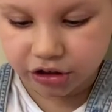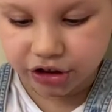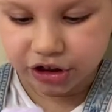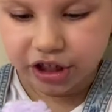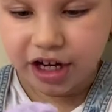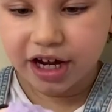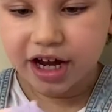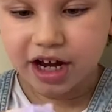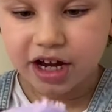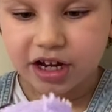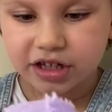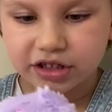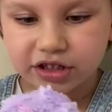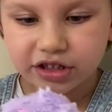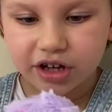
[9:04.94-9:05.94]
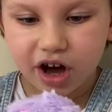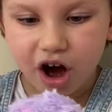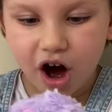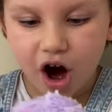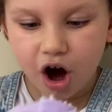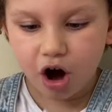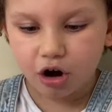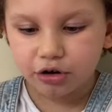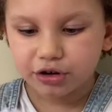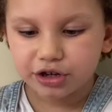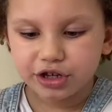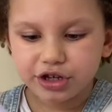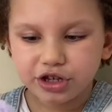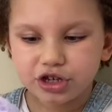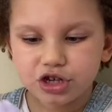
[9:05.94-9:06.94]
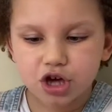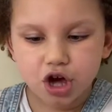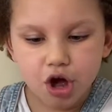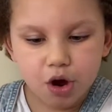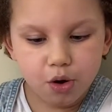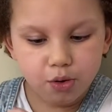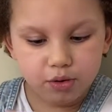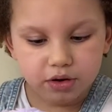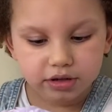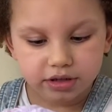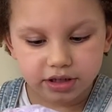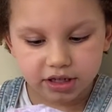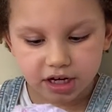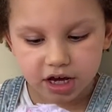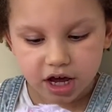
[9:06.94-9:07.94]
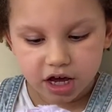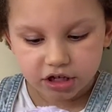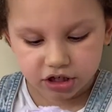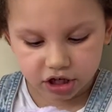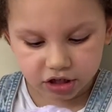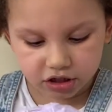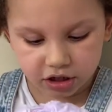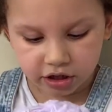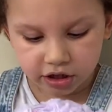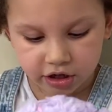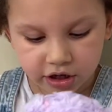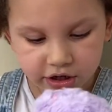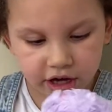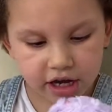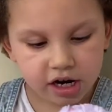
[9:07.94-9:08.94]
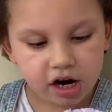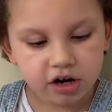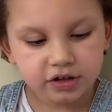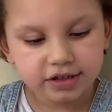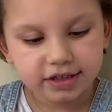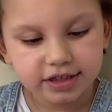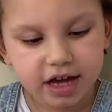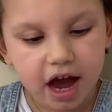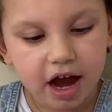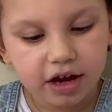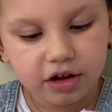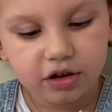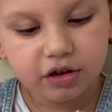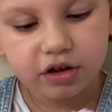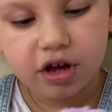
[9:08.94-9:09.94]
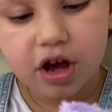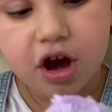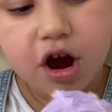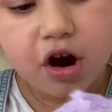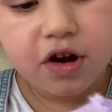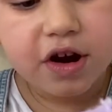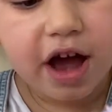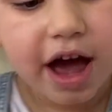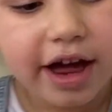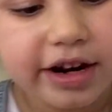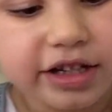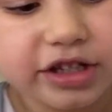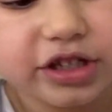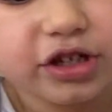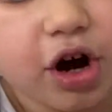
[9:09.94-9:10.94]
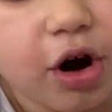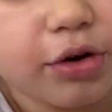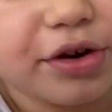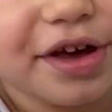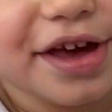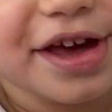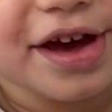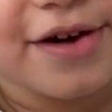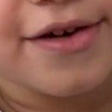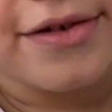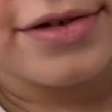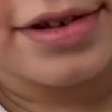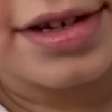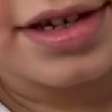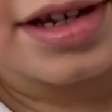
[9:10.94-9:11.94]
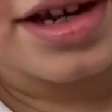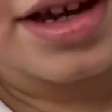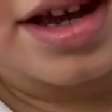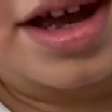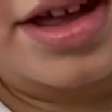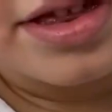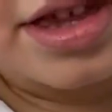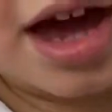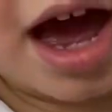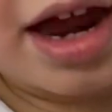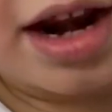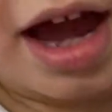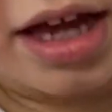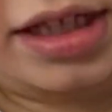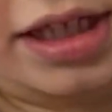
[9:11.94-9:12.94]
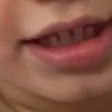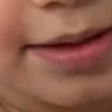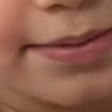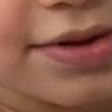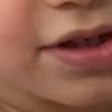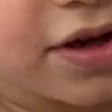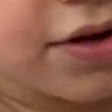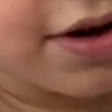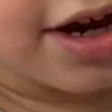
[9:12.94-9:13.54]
she is so cute. Just look at her style. Her head is so cute. That swimsuit